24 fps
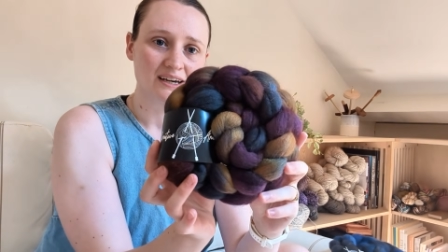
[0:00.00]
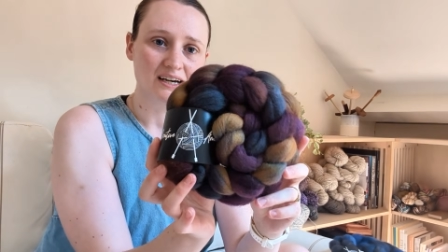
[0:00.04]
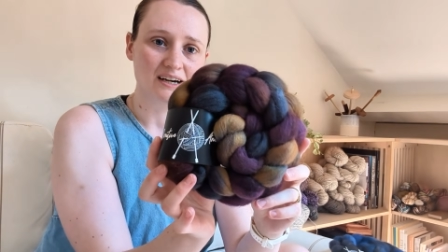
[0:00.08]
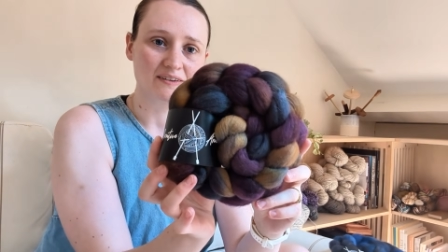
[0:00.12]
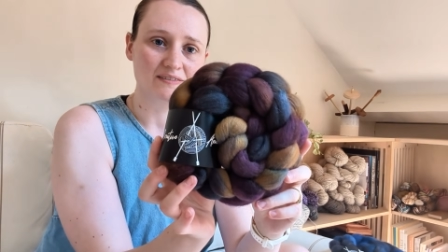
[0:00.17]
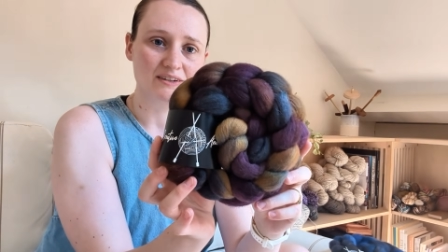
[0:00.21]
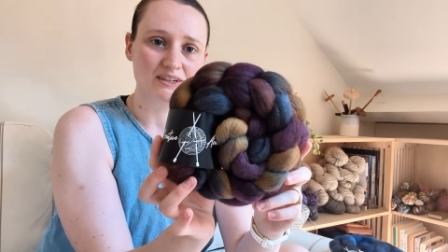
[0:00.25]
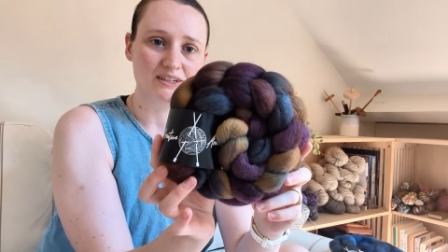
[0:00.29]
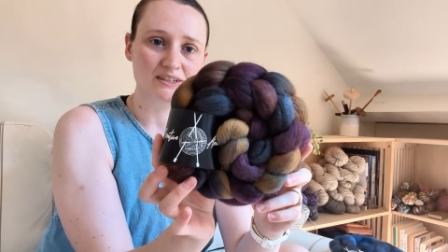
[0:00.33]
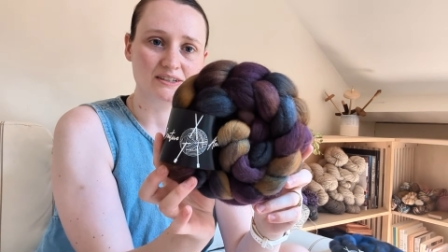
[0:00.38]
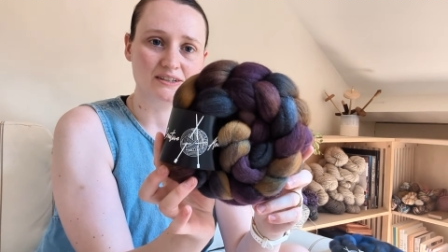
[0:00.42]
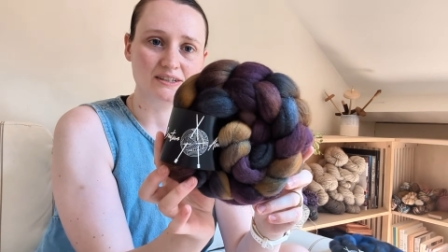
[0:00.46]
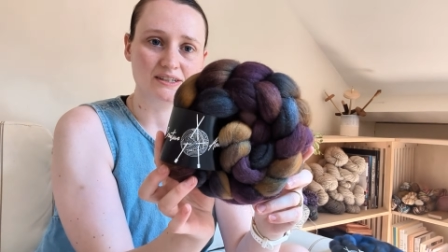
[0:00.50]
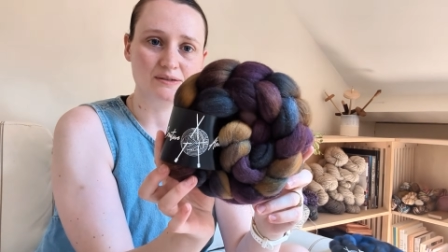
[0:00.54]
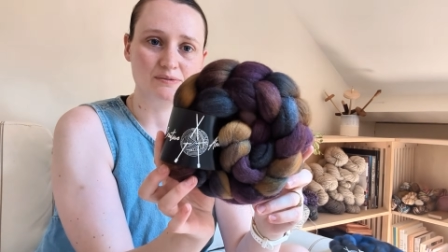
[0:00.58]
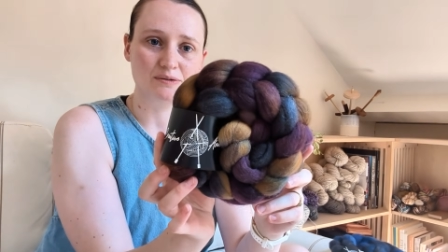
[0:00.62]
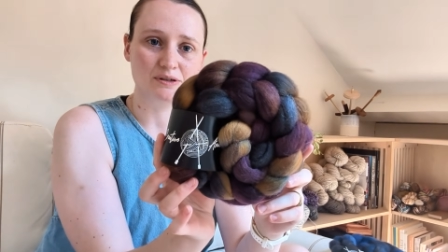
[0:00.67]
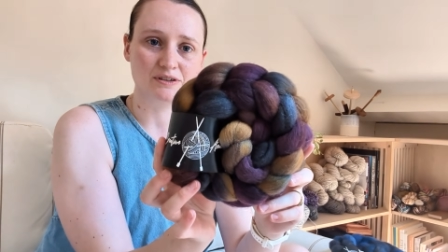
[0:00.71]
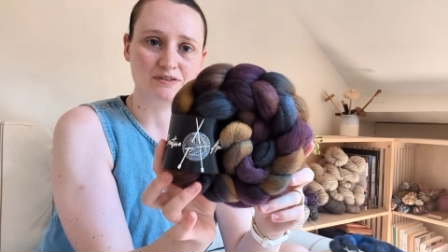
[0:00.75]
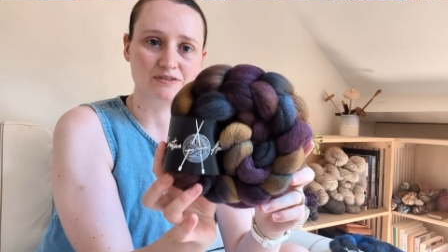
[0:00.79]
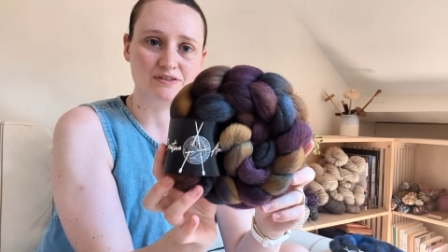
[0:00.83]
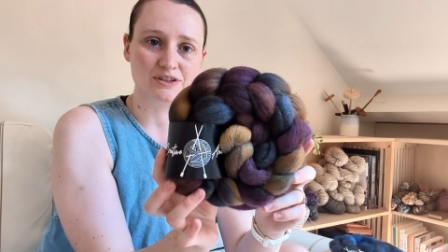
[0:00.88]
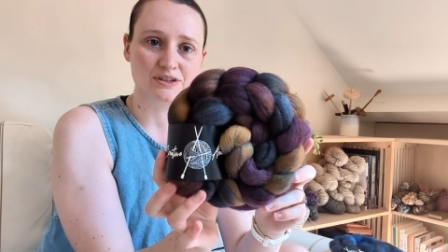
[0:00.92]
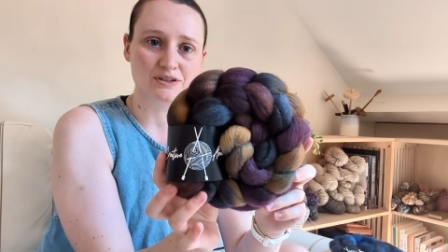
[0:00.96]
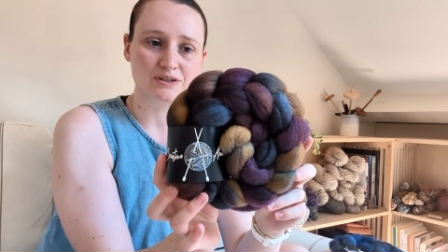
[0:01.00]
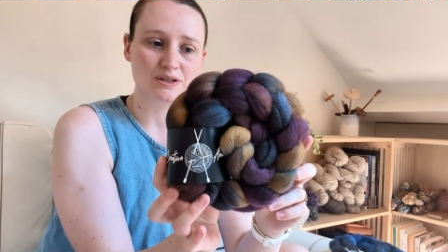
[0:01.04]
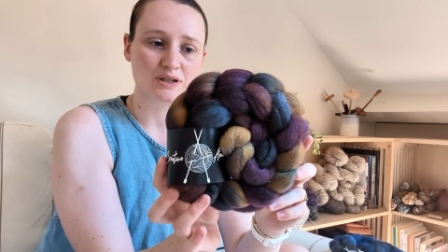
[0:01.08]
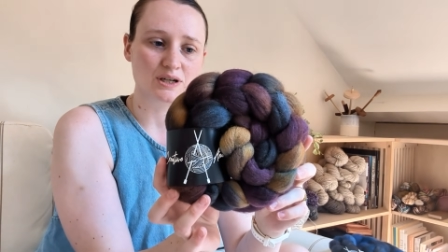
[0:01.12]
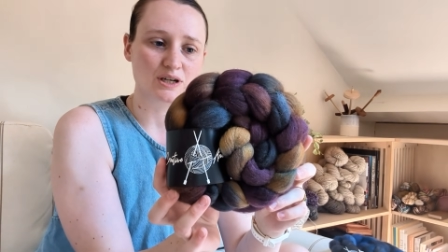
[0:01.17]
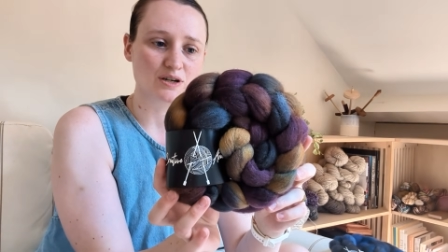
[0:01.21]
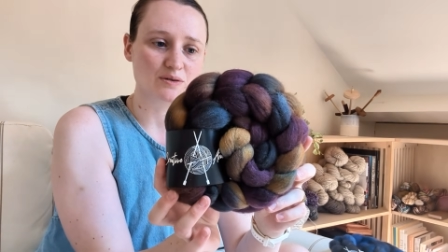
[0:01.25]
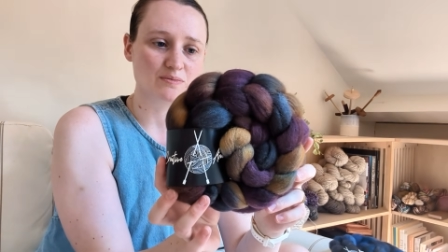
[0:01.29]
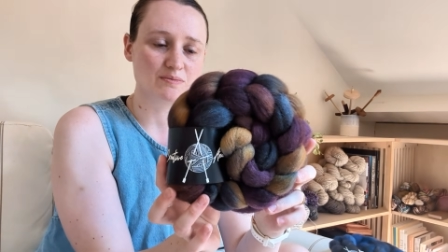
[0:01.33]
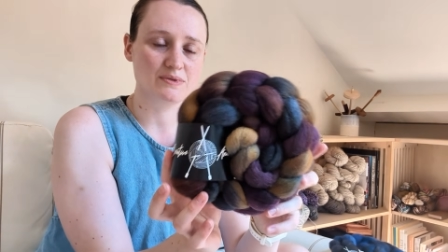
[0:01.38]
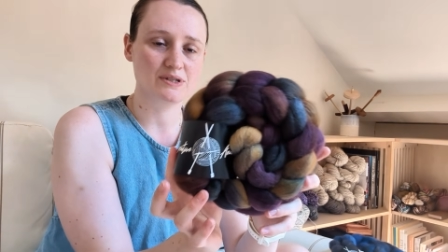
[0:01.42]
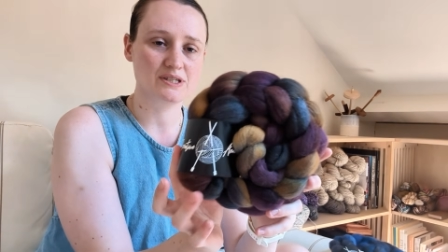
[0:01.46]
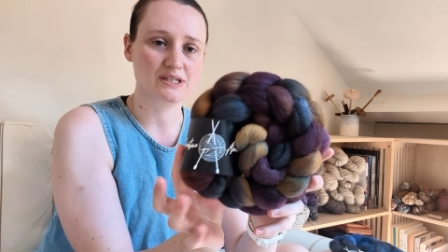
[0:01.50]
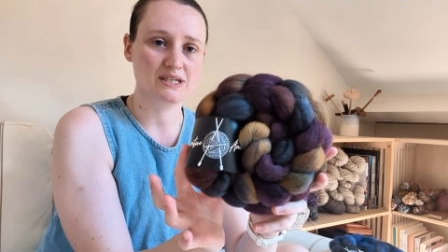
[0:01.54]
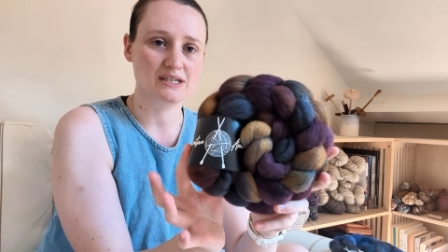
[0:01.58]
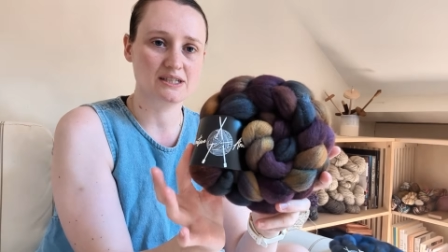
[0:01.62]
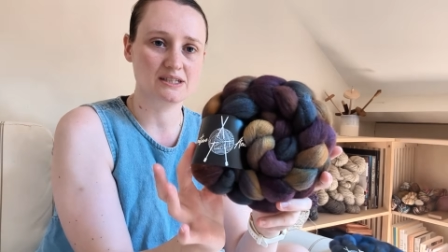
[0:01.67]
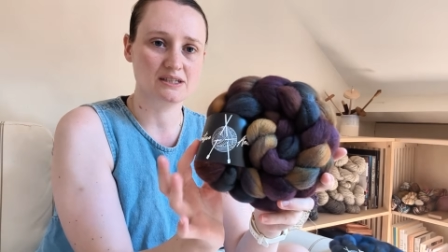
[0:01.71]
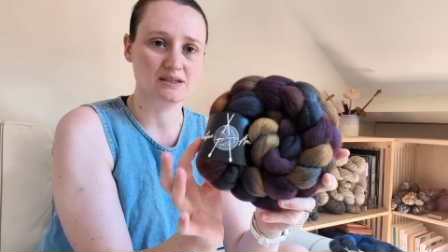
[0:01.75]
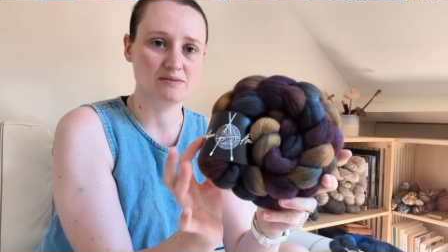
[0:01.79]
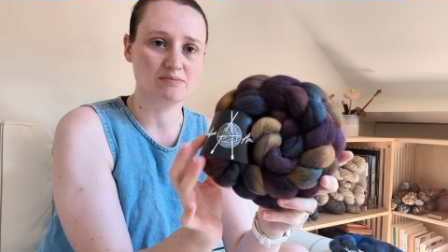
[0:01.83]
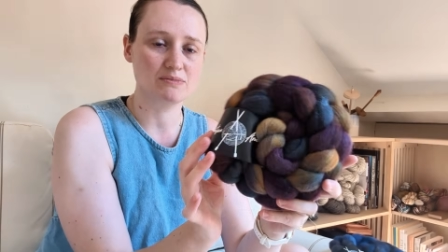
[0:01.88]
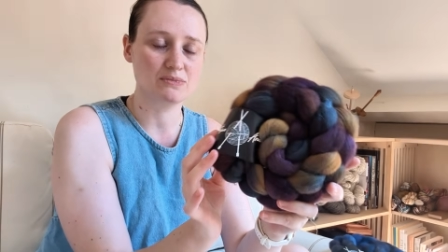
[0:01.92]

I've looked at this one a few times. It's a